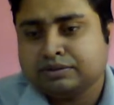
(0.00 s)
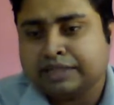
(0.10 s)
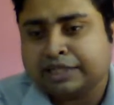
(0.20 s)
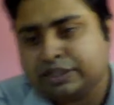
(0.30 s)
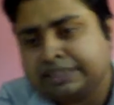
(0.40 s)

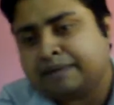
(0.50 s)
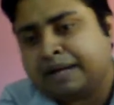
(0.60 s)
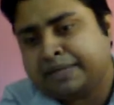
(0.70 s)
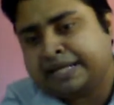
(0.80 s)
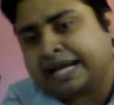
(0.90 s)
That's why it is
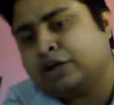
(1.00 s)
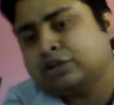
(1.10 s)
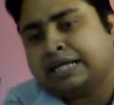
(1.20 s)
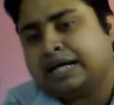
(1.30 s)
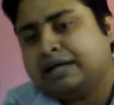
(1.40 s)
vibrating
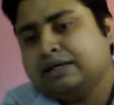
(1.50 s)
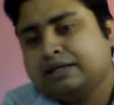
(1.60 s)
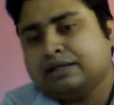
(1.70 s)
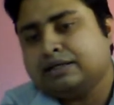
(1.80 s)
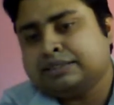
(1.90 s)
along the,
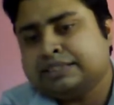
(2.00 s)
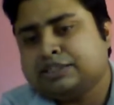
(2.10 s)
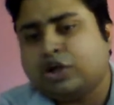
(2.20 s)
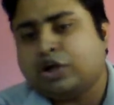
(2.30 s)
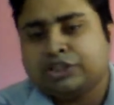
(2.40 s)
this
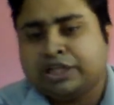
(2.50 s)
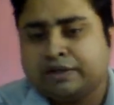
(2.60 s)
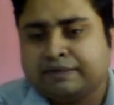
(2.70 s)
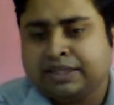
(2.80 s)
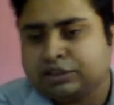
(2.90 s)
is
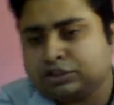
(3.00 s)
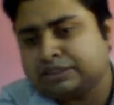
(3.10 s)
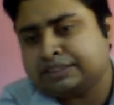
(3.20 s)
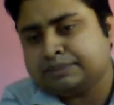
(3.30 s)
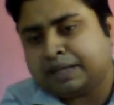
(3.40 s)
longitudinal wave, na? So
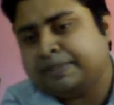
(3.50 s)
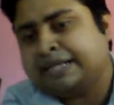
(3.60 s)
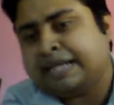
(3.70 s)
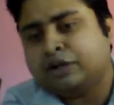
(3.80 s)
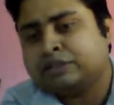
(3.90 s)
this is
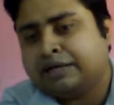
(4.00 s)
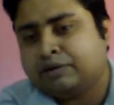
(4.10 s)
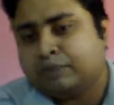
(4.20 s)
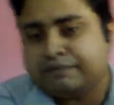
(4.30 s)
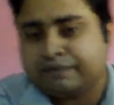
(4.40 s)
vibrating along
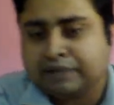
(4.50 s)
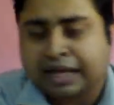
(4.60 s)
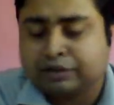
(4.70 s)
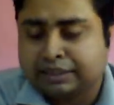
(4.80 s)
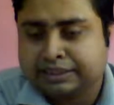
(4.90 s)
the wave,
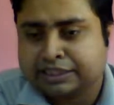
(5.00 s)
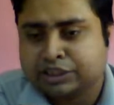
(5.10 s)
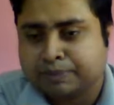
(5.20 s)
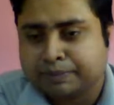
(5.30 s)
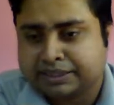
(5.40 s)
along the
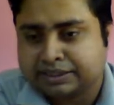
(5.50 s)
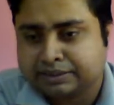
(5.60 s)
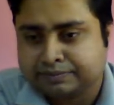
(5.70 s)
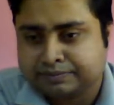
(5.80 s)
direction of propagation.